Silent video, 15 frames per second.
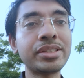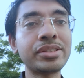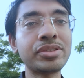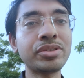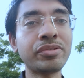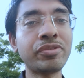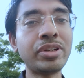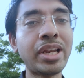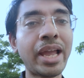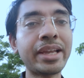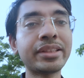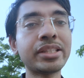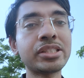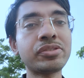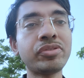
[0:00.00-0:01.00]
So if you
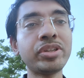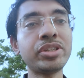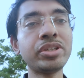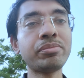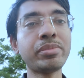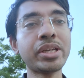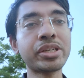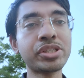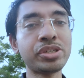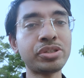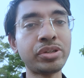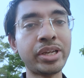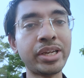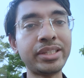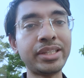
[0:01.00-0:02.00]
like this video, make sure to
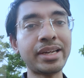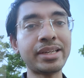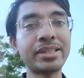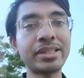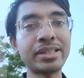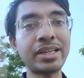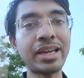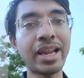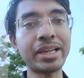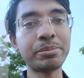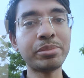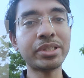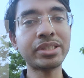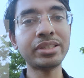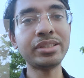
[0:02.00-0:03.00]
hit that like
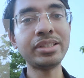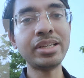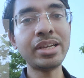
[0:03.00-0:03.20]
button.